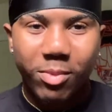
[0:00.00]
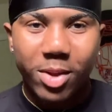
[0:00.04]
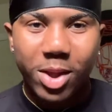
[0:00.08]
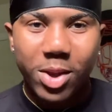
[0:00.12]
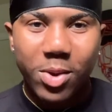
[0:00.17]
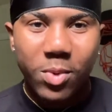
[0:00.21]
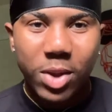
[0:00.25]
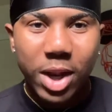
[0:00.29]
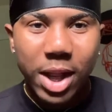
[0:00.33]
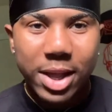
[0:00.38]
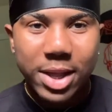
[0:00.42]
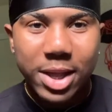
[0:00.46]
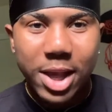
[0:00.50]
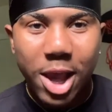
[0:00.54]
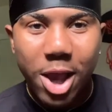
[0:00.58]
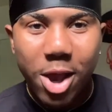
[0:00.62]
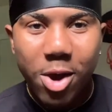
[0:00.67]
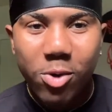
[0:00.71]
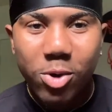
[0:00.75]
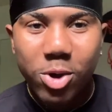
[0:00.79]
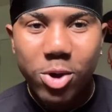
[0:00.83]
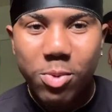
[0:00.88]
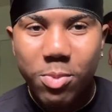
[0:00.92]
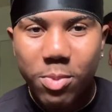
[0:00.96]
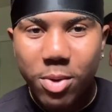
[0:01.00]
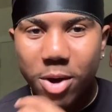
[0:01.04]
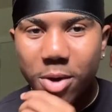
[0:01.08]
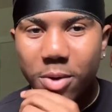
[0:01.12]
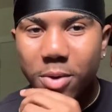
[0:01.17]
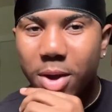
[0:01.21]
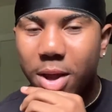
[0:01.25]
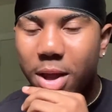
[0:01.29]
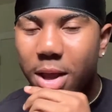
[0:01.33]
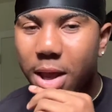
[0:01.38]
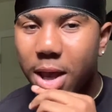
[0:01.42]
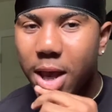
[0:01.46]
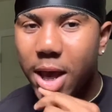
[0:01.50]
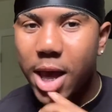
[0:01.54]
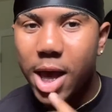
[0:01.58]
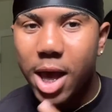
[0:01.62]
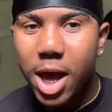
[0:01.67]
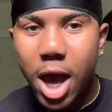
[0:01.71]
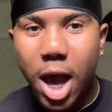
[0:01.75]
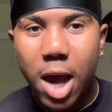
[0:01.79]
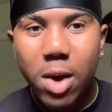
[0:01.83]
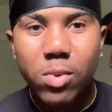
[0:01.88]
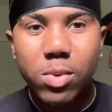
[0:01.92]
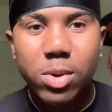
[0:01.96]
When I tell you, bro,
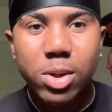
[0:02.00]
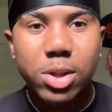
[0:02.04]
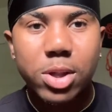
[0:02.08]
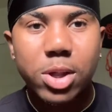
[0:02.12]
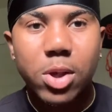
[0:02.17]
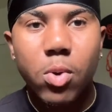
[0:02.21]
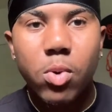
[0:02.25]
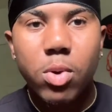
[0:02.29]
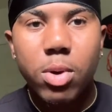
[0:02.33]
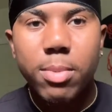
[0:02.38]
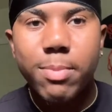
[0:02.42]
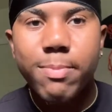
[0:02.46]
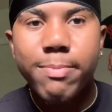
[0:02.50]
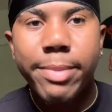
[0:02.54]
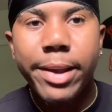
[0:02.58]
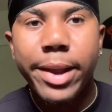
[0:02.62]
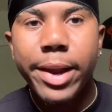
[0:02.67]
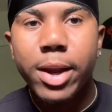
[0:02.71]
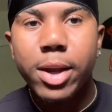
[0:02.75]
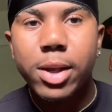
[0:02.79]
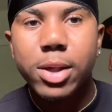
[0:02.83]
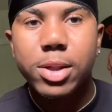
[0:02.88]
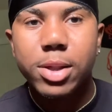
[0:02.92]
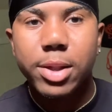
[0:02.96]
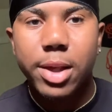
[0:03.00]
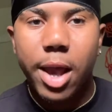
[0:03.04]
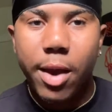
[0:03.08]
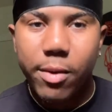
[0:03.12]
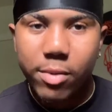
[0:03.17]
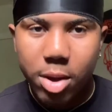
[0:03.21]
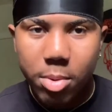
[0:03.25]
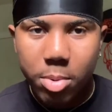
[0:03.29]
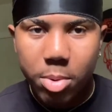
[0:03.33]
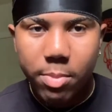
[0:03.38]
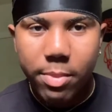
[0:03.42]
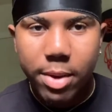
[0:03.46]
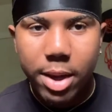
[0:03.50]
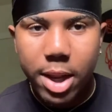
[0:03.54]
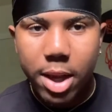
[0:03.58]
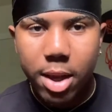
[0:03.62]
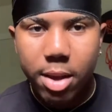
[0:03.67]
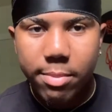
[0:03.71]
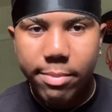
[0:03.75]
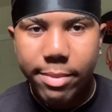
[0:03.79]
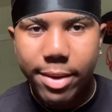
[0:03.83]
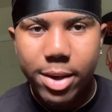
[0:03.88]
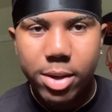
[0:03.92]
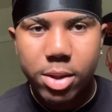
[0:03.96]
I was so embarrassed. I've never been that
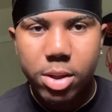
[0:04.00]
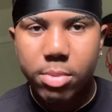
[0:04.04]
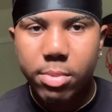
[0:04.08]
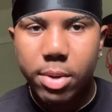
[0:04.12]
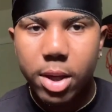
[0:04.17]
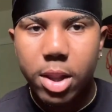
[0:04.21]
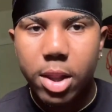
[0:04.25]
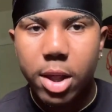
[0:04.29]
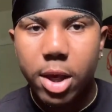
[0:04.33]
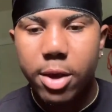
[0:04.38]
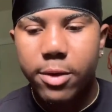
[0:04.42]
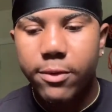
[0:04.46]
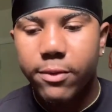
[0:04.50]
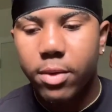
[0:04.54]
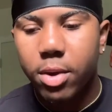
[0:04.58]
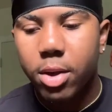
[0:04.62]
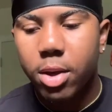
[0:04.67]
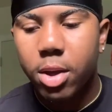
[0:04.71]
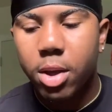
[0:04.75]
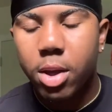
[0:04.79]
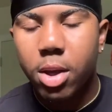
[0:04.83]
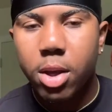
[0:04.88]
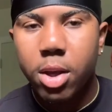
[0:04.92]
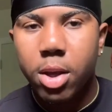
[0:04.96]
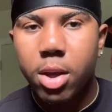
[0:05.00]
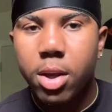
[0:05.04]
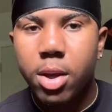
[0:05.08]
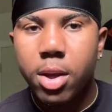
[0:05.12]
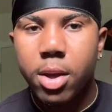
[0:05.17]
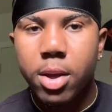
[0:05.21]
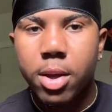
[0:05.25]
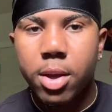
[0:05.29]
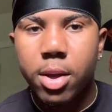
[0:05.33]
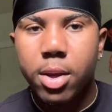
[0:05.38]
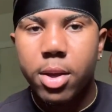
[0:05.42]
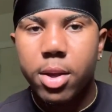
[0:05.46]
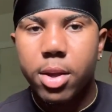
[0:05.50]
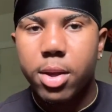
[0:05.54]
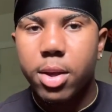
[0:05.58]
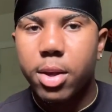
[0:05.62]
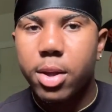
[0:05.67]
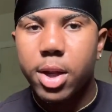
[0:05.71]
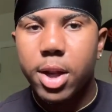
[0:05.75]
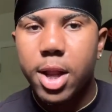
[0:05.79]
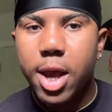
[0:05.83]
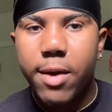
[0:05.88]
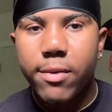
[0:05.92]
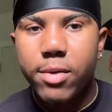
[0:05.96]
embarrassed in my life.
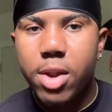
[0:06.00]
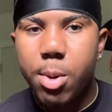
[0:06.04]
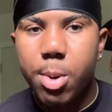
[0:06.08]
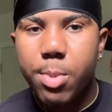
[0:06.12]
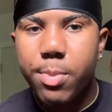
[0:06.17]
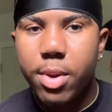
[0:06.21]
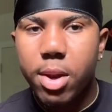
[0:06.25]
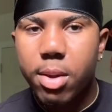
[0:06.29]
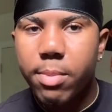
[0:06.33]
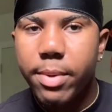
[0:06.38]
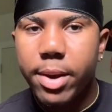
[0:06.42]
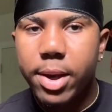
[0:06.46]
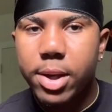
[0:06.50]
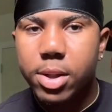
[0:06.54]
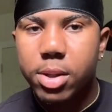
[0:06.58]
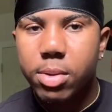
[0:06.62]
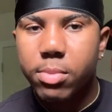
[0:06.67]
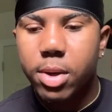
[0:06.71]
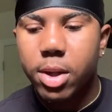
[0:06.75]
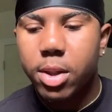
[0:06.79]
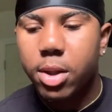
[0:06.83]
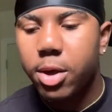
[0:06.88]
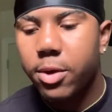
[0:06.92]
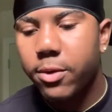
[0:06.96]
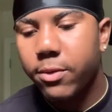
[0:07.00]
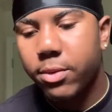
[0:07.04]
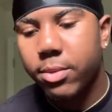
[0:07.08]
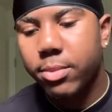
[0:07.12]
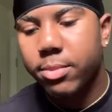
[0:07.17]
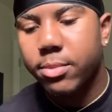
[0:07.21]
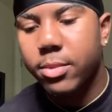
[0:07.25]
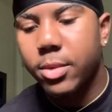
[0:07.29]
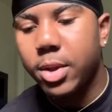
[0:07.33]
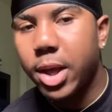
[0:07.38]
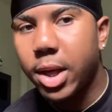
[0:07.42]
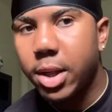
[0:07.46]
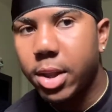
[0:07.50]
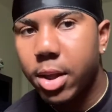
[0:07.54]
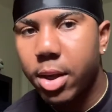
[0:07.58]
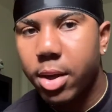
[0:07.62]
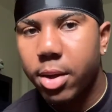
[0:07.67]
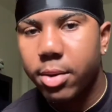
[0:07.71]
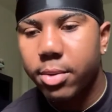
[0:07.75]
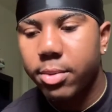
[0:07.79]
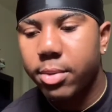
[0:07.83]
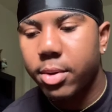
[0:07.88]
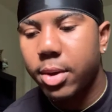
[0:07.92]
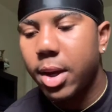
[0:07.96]
I've never been embarrassed in my life like that.
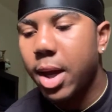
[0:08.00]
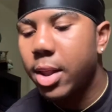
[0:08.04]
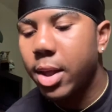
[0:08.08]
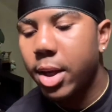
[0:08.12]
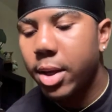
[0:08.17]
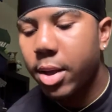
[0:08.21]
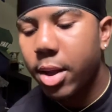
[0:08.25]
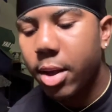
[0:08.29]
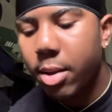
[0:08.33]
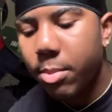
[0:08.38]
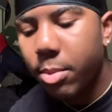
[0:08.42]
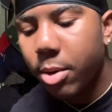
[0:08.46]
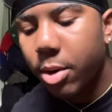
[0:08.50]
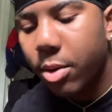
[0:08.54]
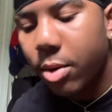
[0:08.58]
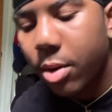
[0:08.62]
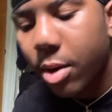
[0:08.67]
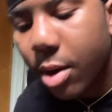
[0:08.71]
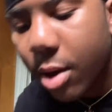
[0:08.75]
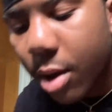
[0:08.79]
Not like that, bro.